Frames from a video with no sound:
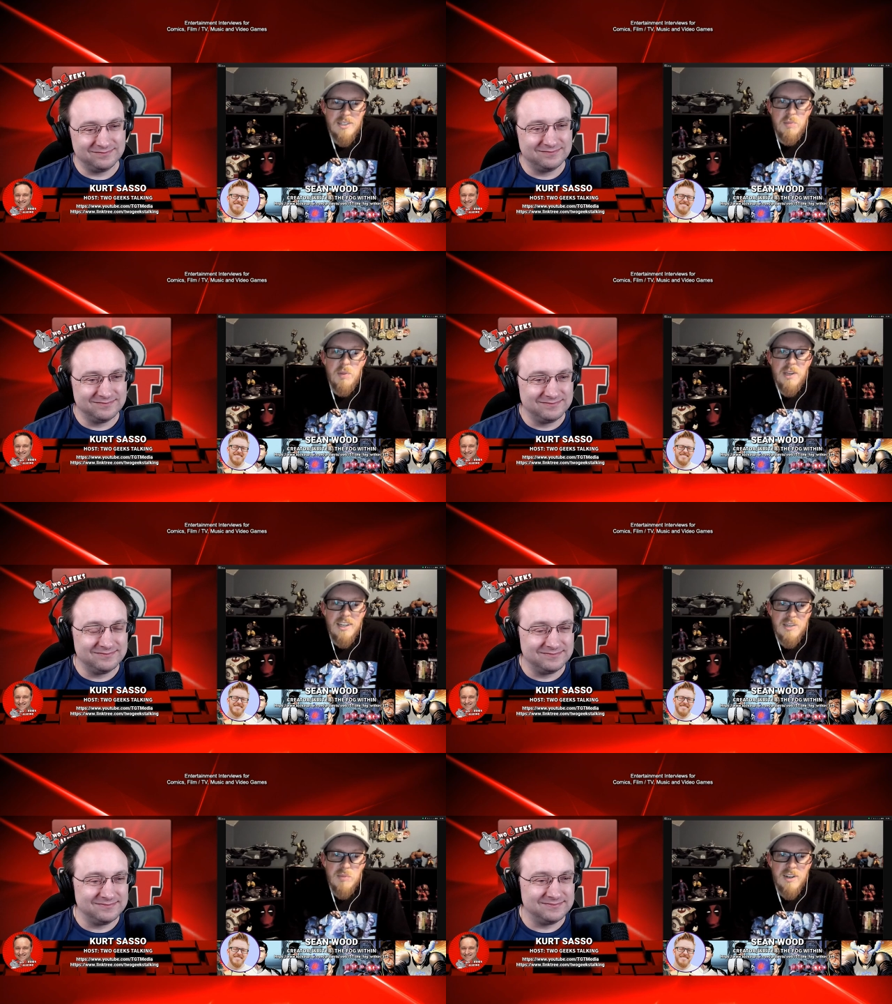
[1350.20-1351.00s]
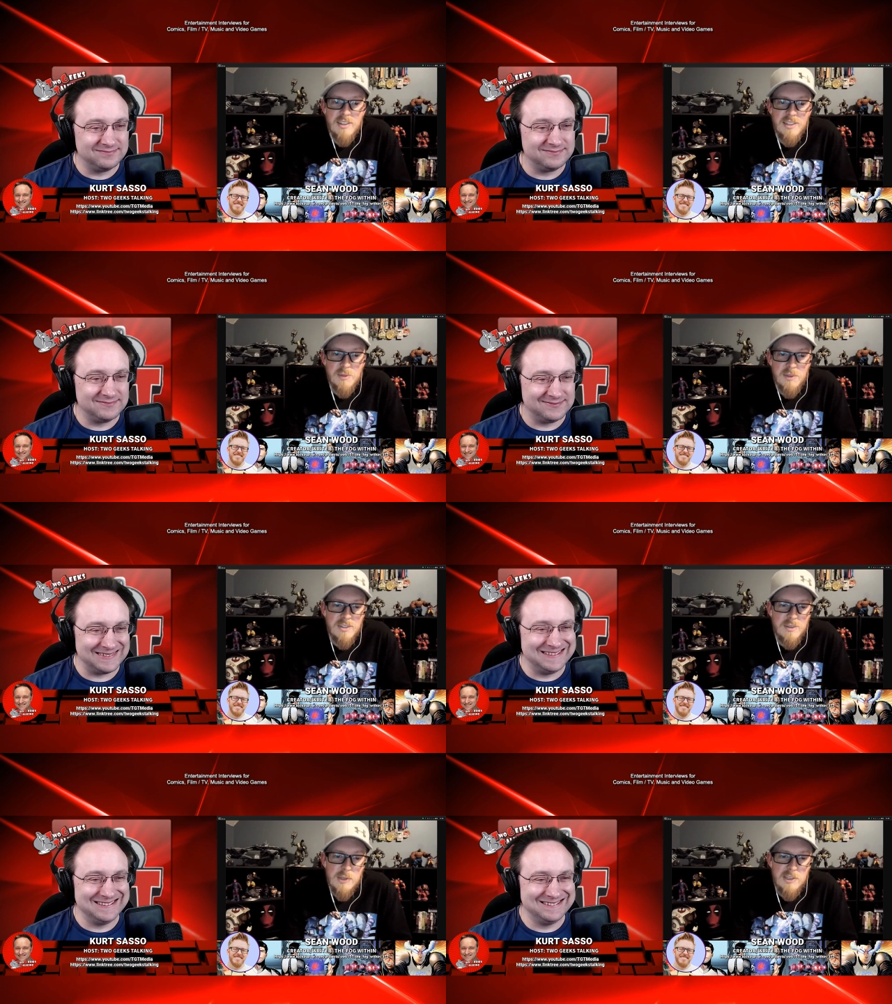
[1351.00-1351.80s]
Speaker 1: just being in his presence
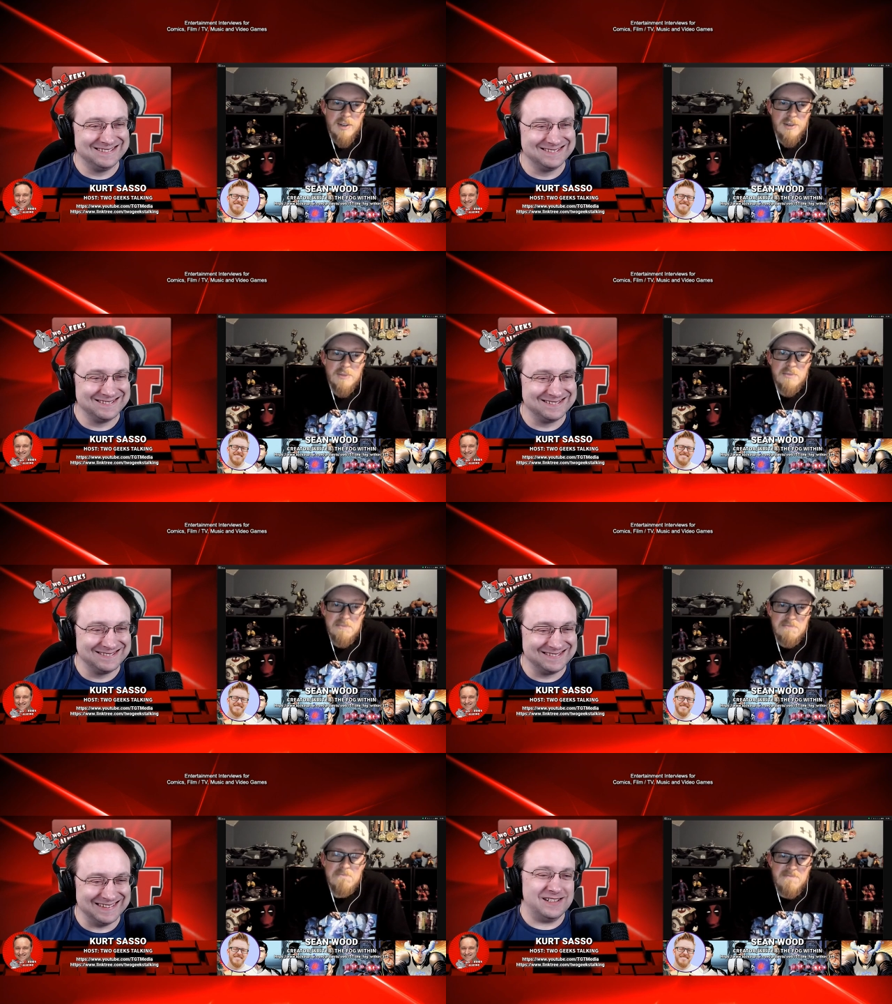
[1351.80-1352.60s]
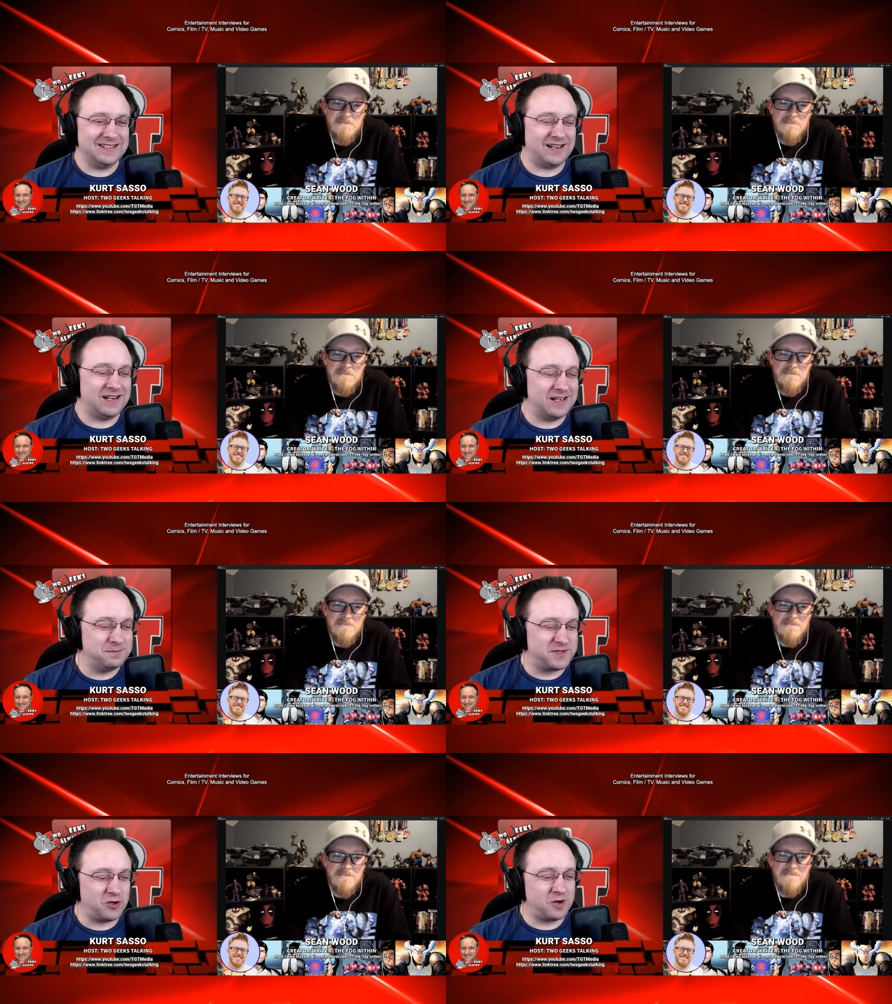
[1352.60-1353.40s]
was awesome.
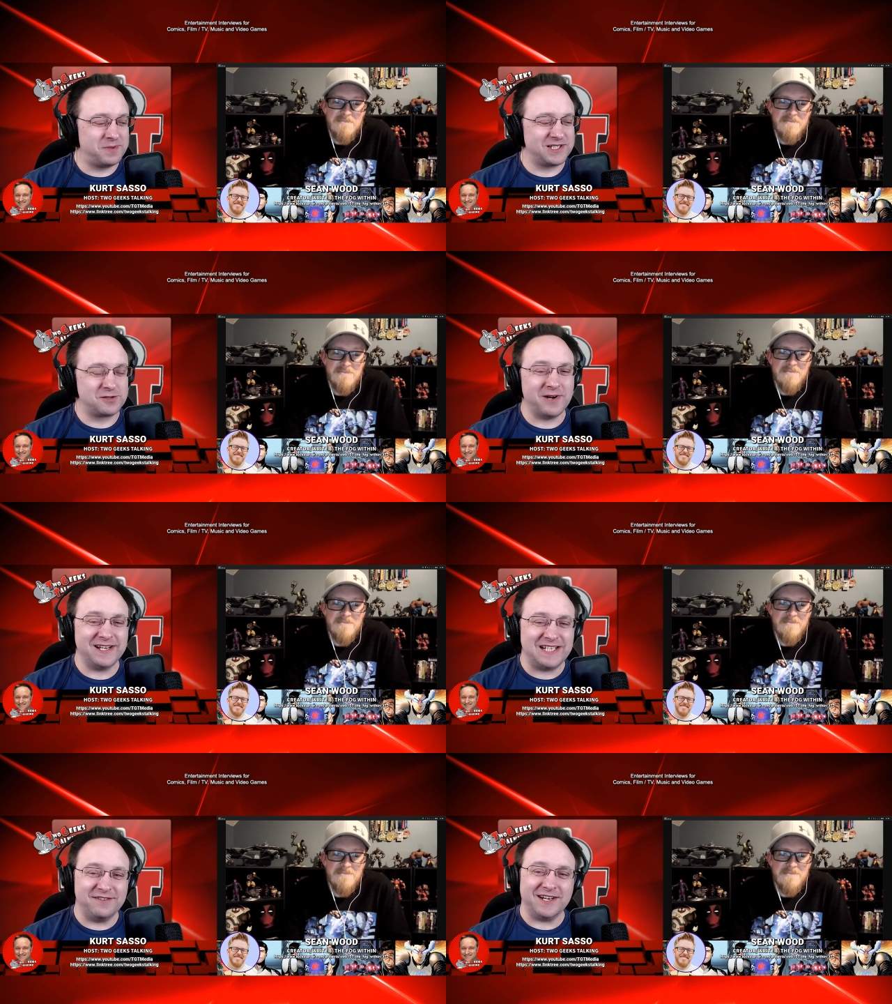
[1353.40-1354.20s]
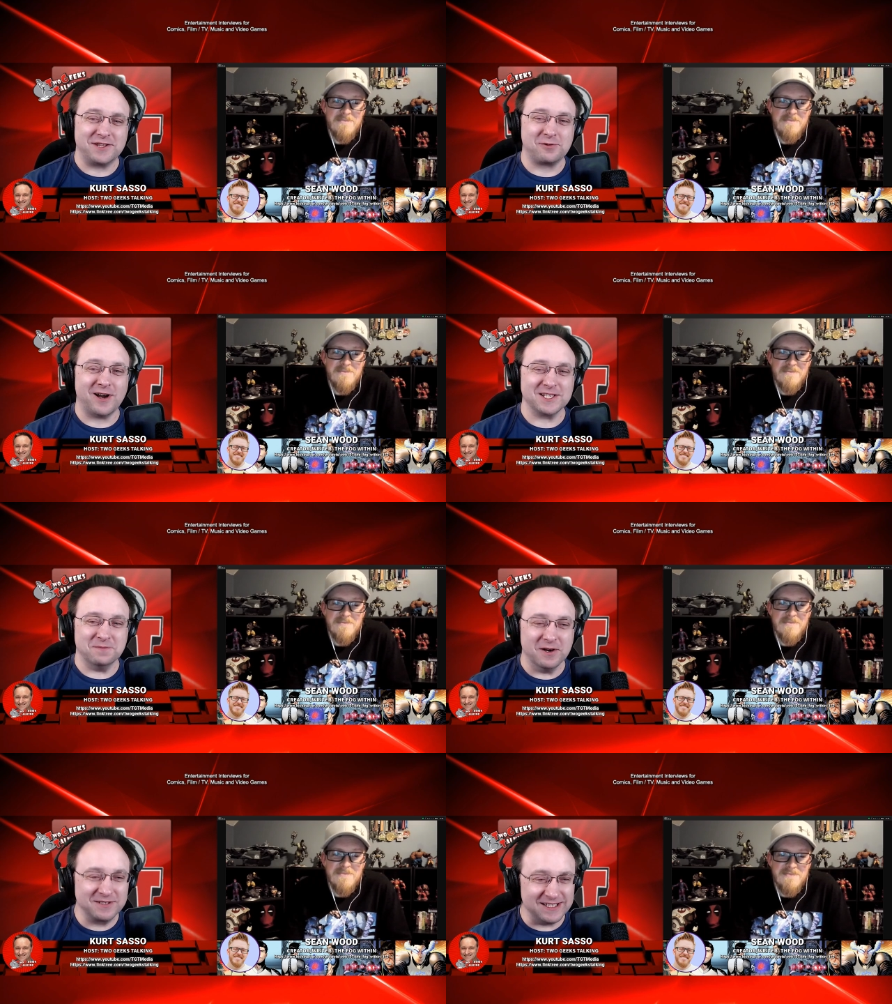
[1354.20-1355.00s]
Speaker 2: Absorb his creativity through
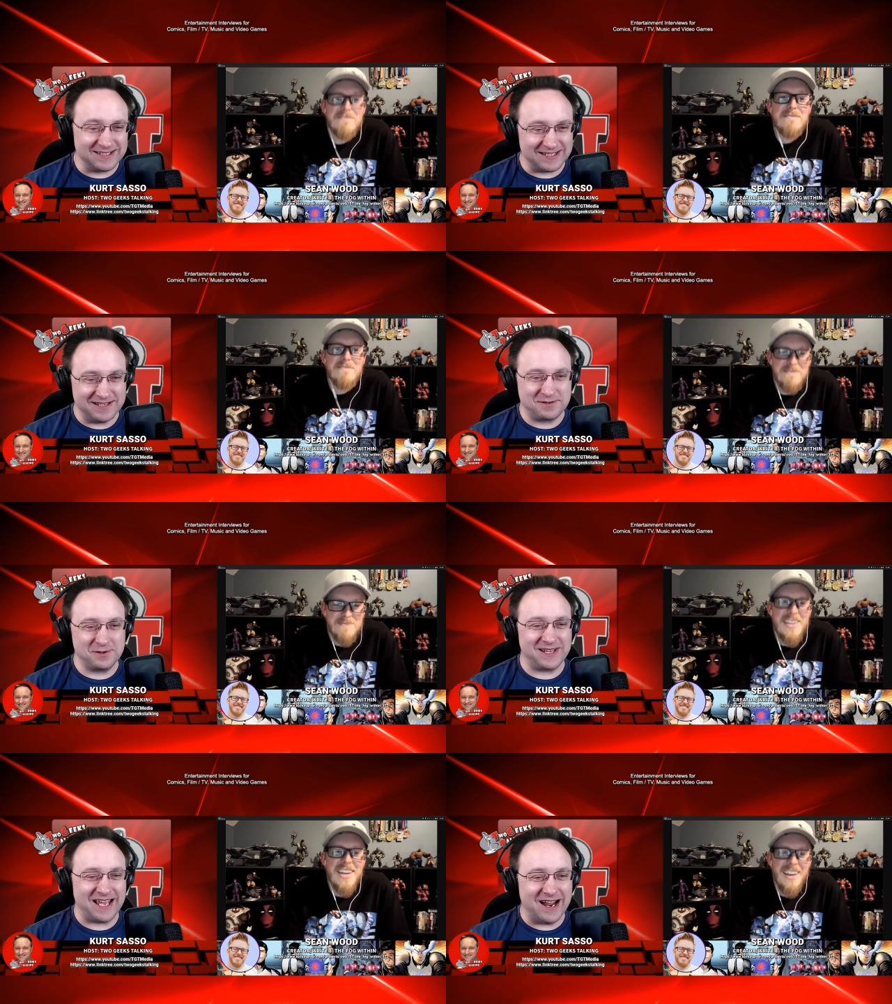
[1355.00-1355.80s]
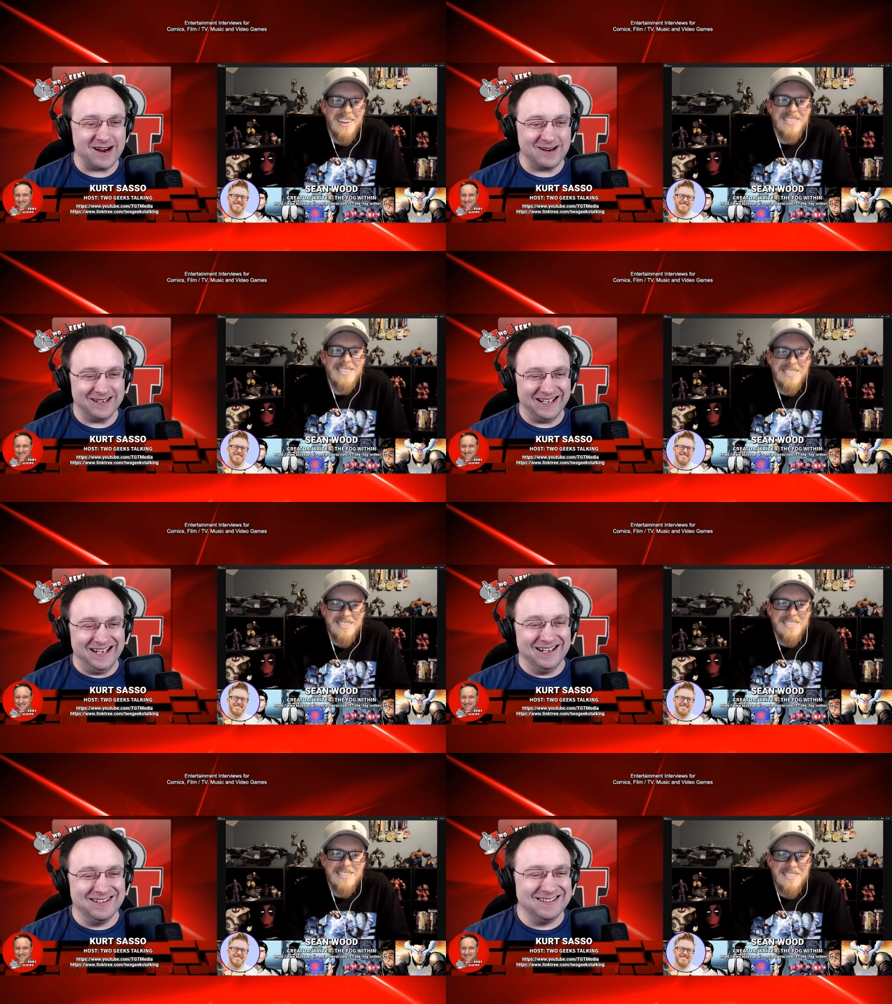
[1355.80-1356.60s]
osmosis and through
Speaker 1: the air, you
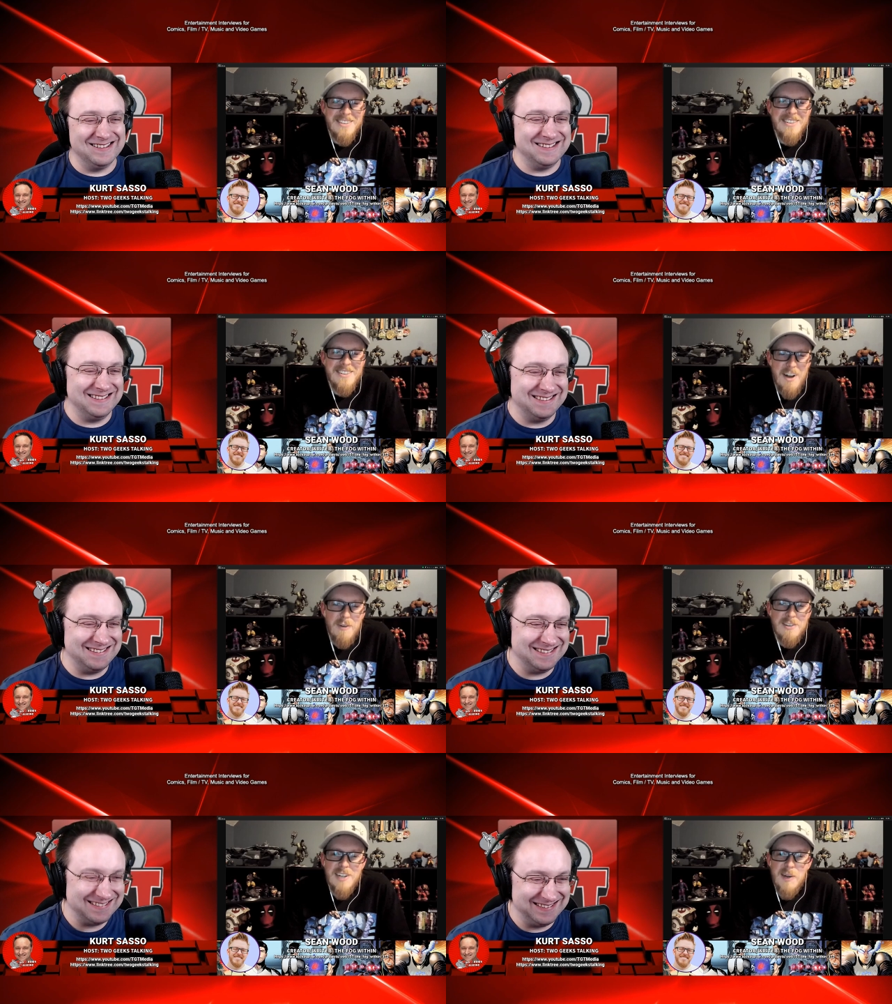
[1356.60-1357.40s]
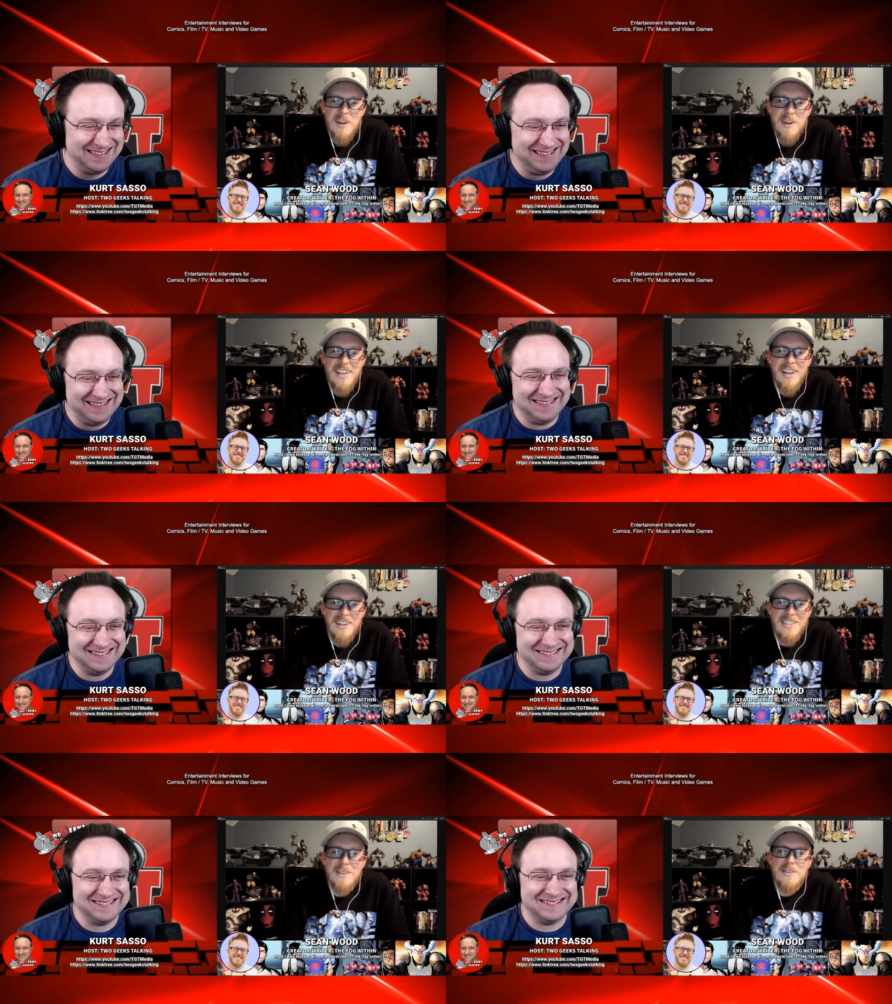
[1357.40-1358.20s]
know. All of a sudden I wanted to yell
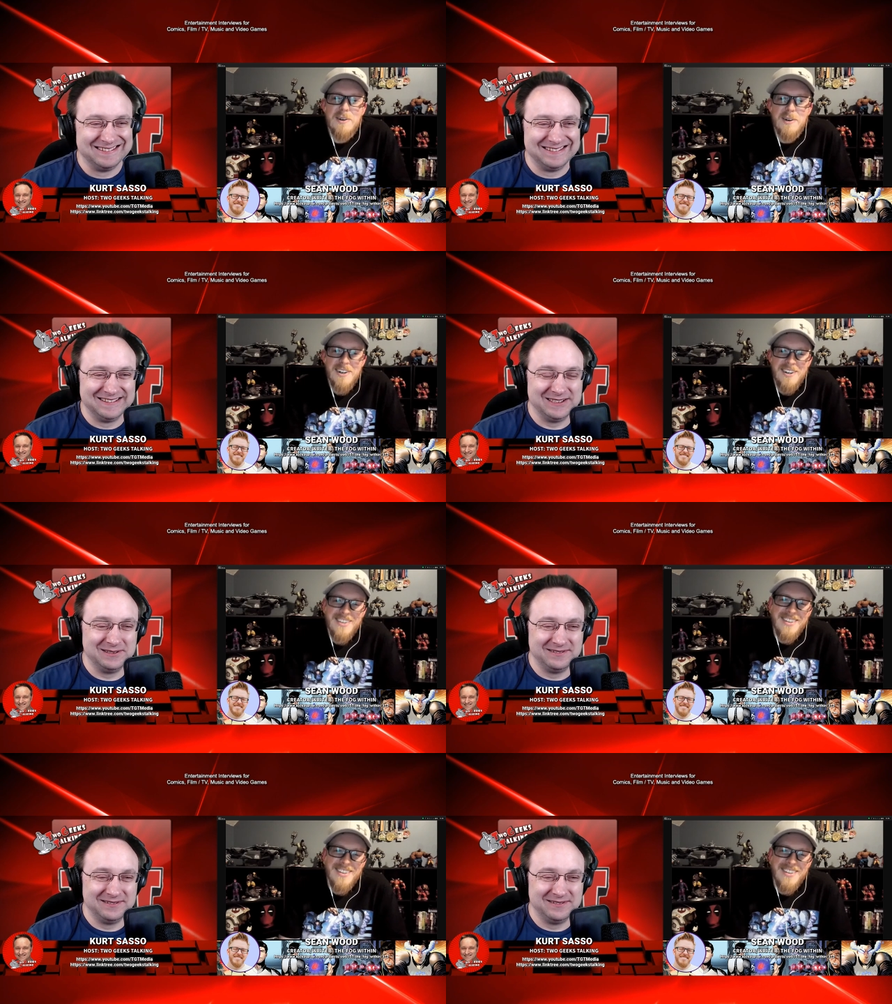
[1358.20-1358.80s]
Excelsior.